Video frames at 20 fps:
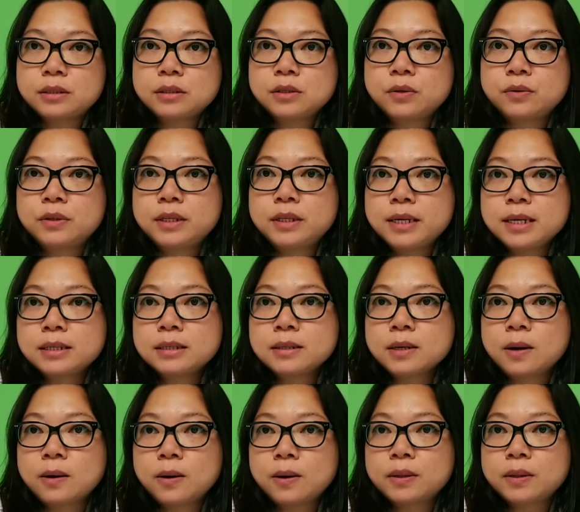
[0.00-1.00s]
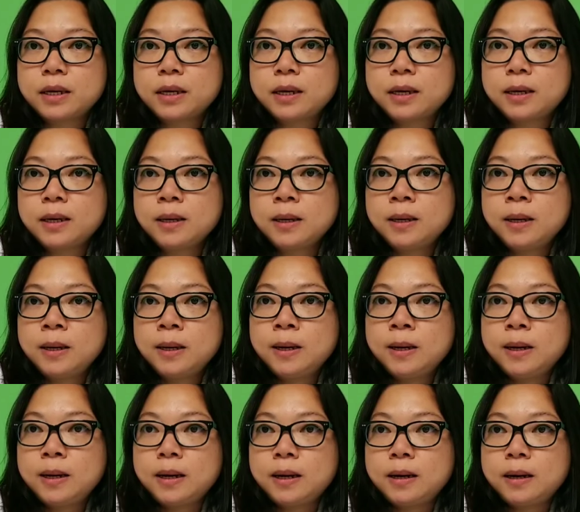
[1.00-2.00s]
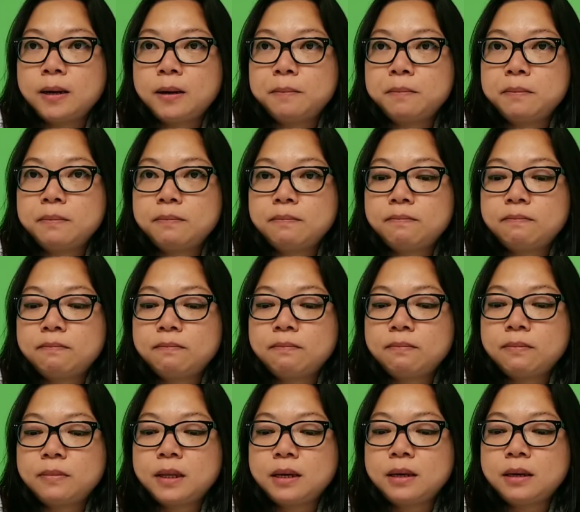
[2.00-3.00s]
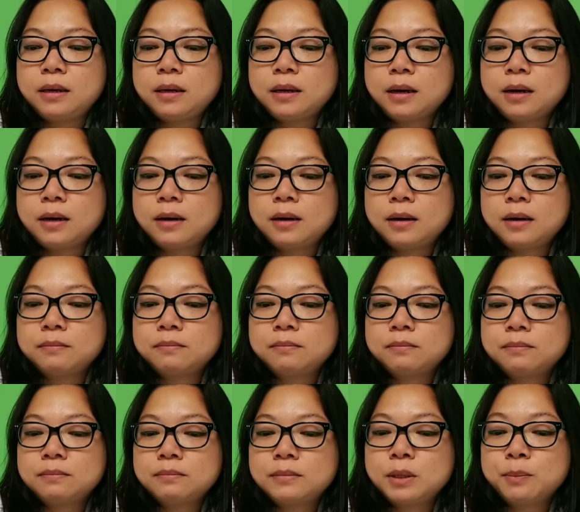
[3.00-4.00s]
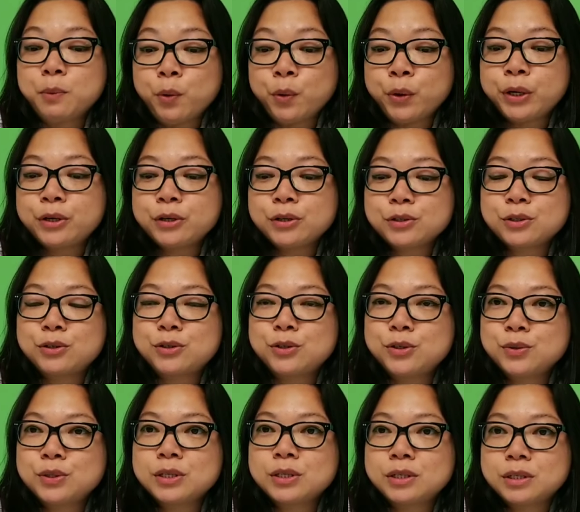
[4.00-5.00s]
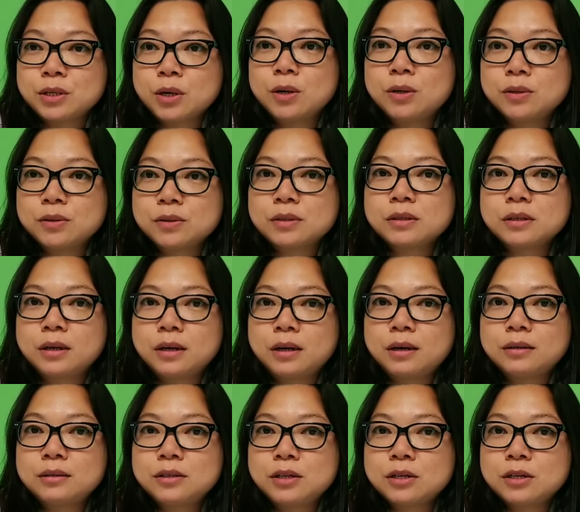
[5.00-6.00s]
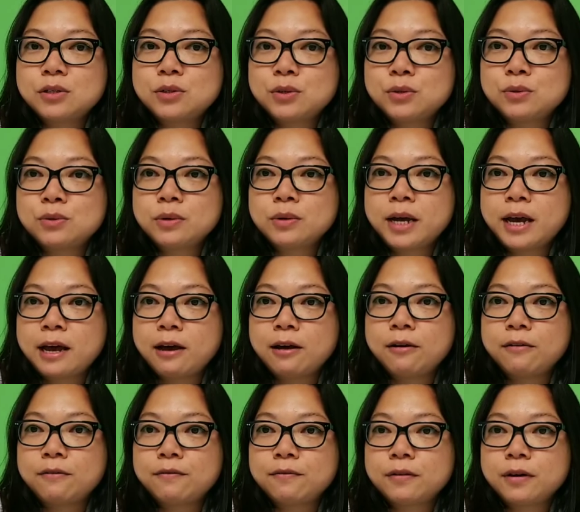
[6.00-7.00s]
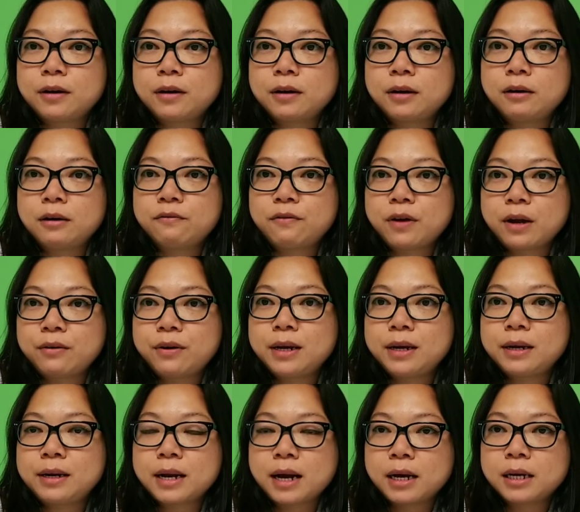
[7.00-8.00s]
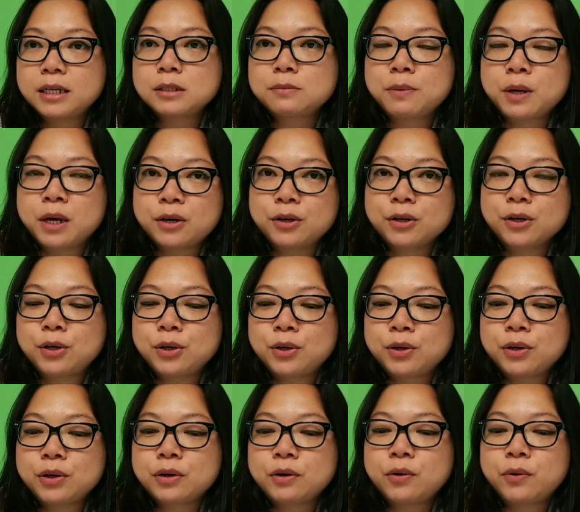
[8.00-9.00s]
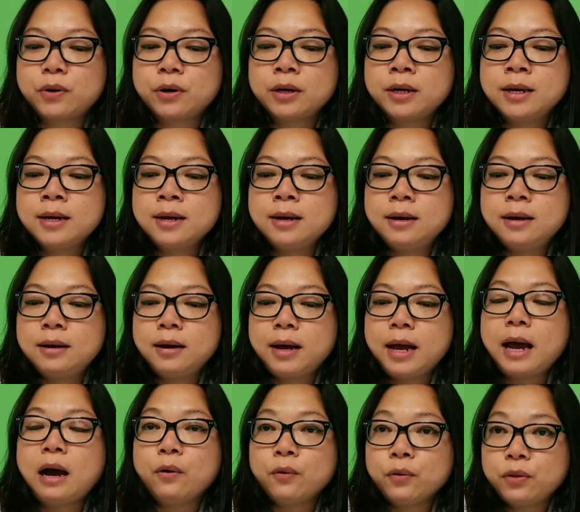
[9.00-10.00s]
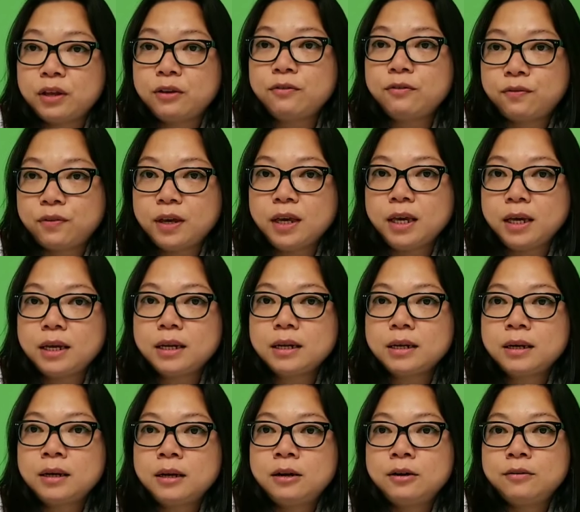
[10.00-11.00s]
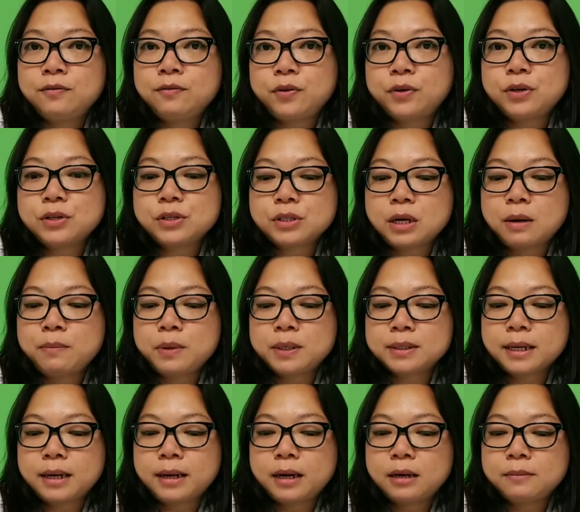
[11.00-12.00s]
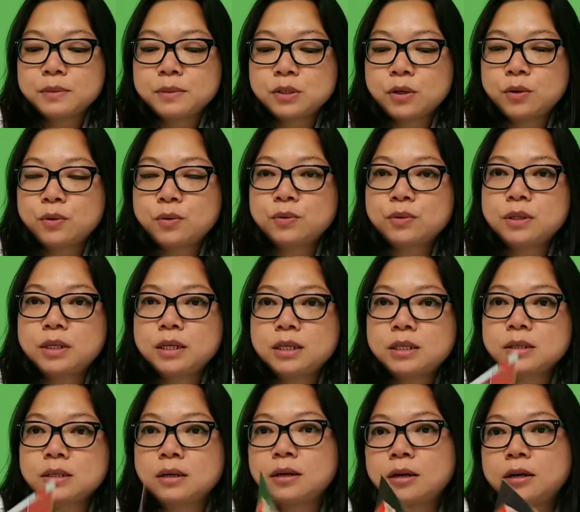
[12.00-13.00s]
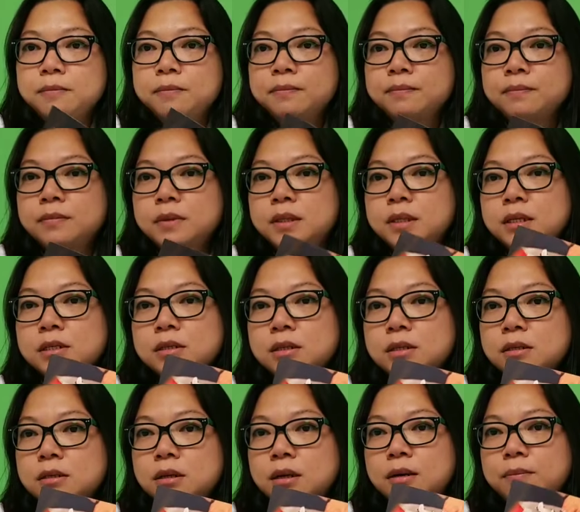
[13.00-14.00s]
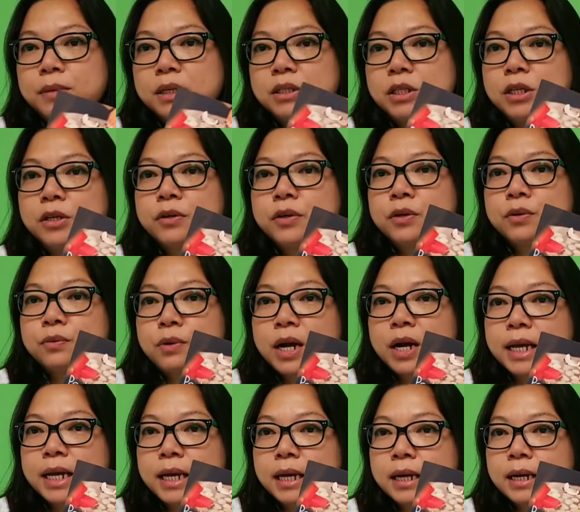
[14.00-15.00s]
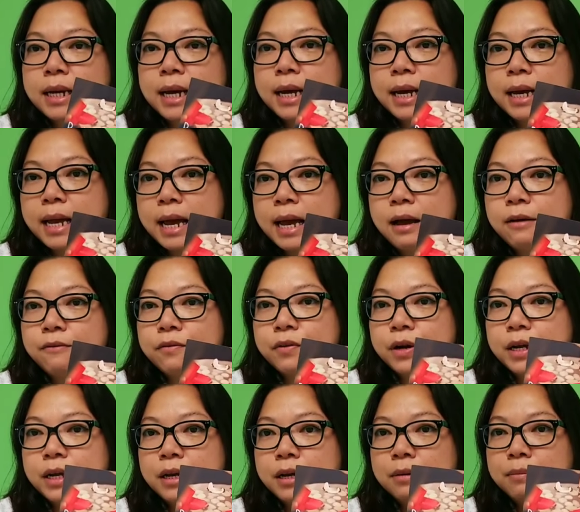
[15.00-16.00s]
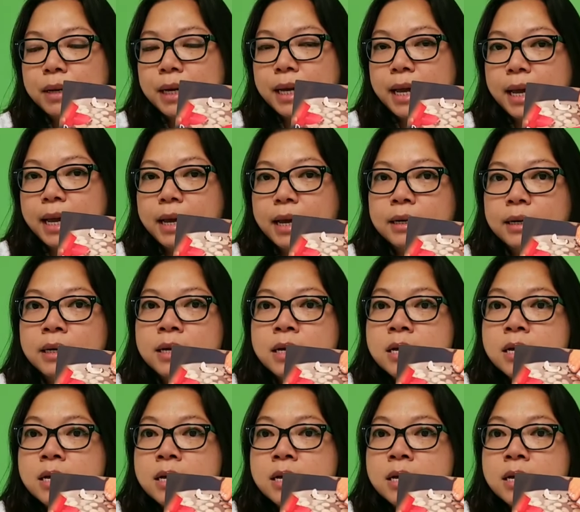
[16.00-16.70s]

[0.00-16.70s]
So these are the um, the uh, the pointers, the do's and don'ts, uh, just to have uh, a very nice pedicure or healthy feet for the summertime. So this um, this is uh, material right here that I have right here in my hand.